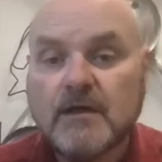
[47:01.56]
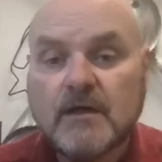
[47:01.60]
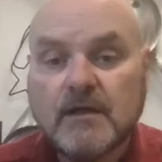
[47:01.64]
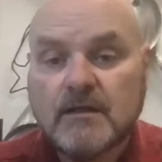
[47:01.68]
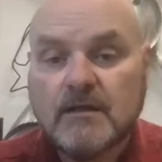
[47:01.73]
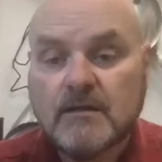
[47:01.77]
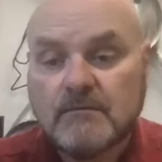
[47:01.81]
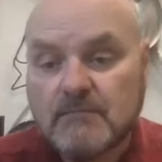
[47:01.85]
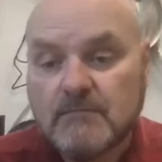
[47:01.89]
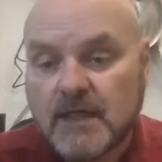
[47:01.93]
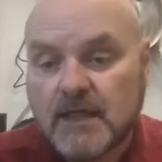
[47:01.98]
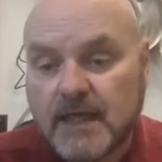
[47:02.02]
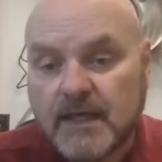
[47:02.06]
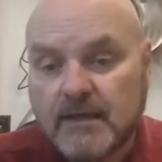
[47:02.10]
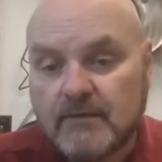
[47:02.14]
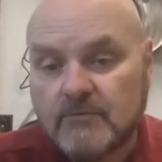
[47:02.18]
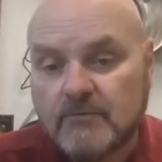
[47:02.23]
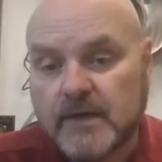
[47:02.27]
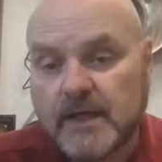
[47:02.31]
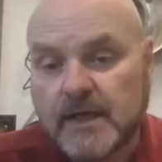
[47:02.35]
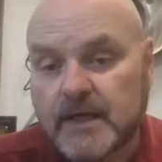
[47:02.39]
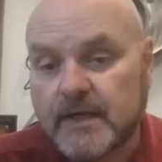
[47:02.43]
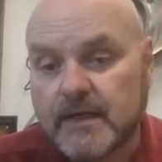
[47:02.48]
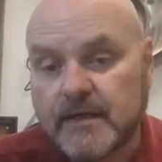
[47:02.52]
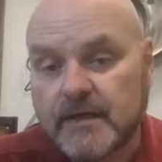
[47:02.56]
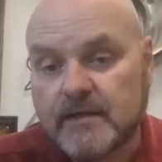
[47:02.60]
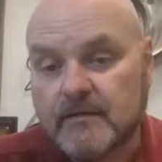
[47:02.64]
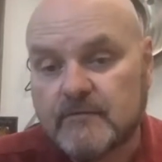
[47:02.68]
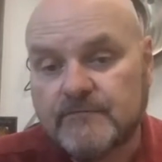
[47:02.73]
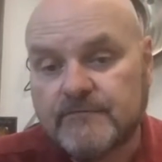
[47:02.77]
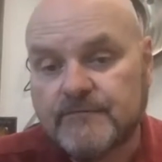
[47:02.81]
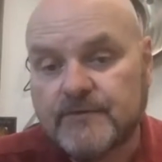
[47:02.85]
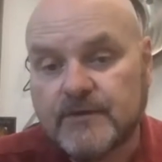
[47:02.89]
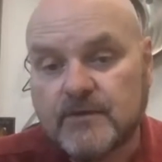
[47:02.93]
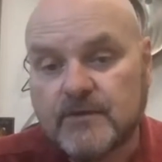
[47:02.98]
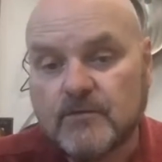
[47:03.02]
They run it out of,
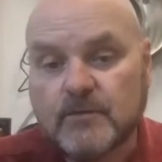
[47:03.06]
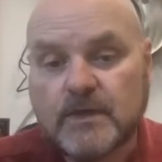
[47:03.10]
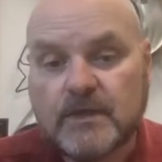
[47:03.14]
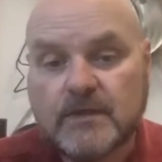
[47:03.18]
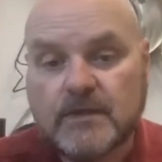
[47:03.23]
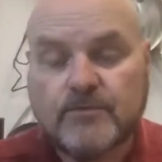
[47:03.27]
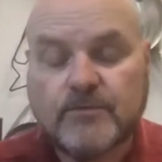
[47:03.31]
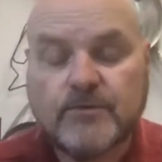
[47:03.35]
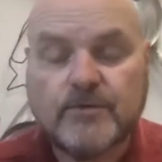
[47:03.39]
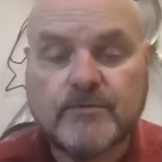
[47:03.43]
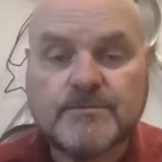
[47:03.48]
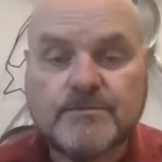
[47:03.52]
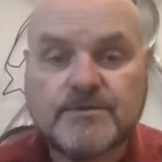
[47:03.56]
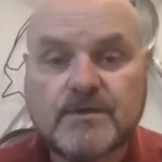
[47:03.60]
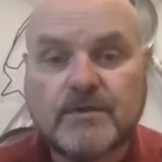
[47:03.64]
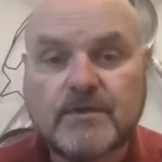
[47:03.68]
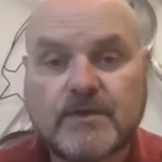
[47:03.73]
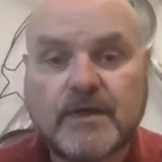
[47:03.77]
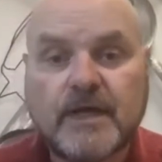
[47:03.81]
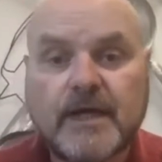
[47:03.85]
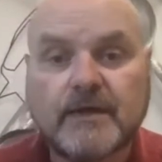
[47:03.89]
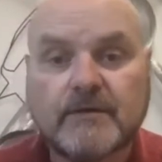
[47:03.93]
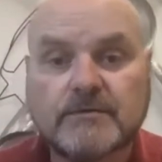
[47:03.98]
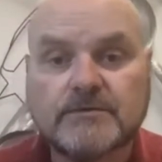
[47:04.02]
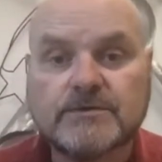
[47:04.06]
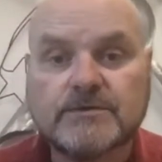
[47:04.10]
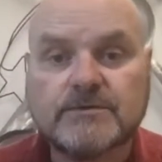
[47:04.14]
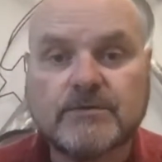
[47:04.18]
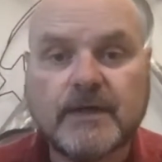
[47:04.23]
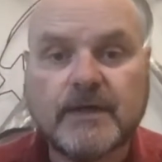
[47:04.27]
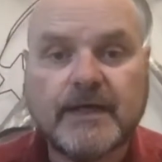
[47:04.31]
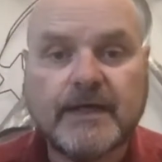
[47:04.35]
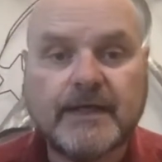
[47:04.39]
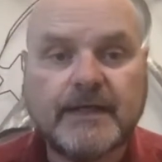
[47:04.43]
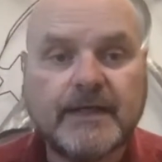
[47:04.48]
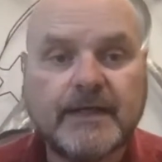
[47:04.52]
one of the rooms in their house,
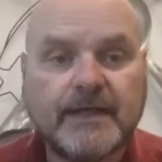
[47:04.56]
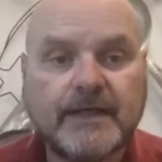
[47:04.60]
right?